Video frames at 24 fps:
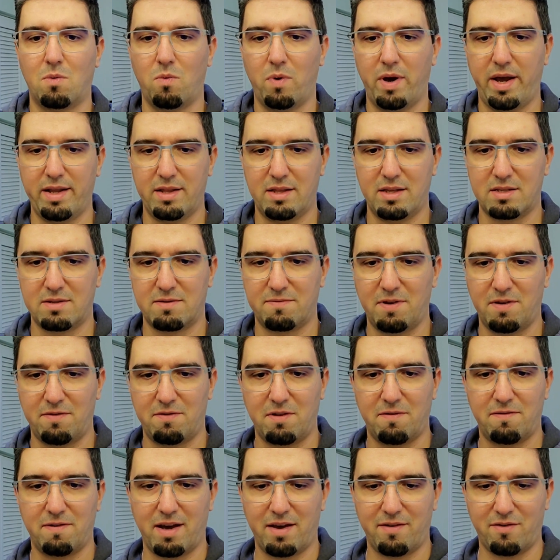weight is
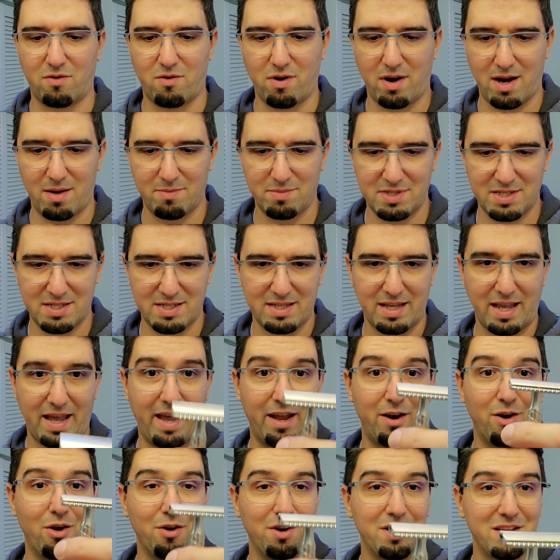55 grams,
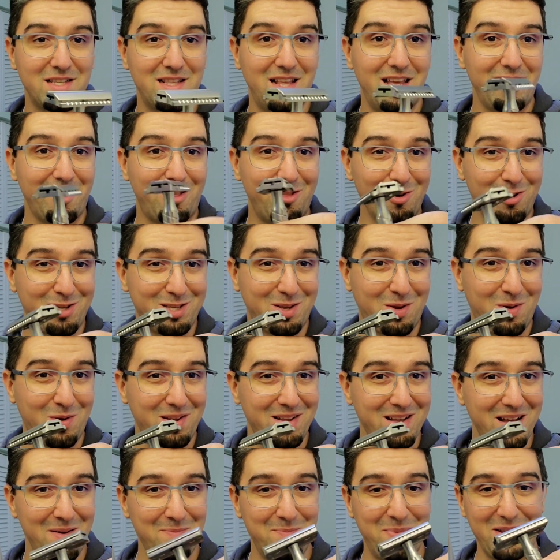and honestly it looks
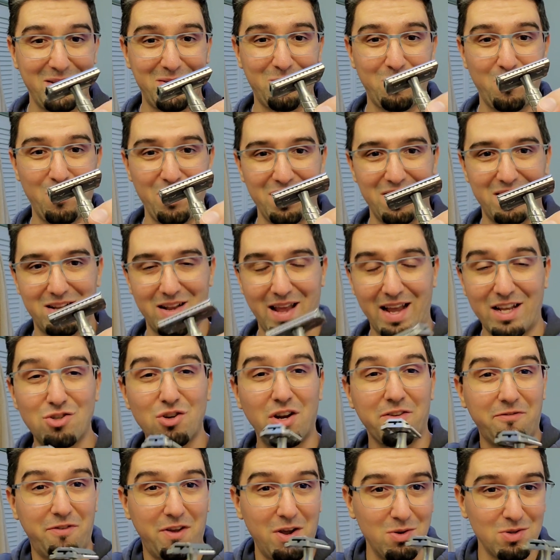a bit weird,
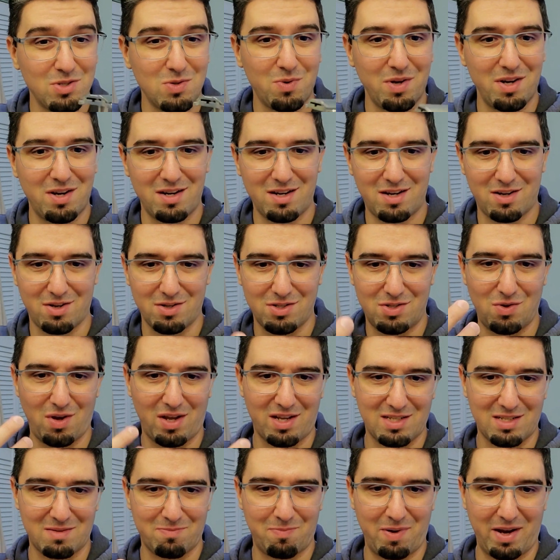actually feels weird, because you
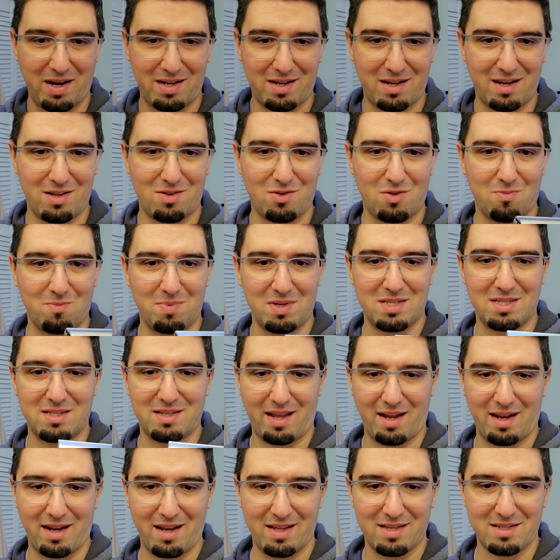expect it to be
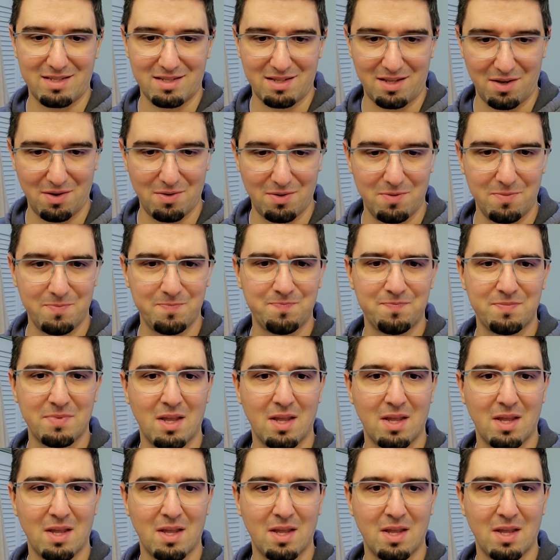stainless steel,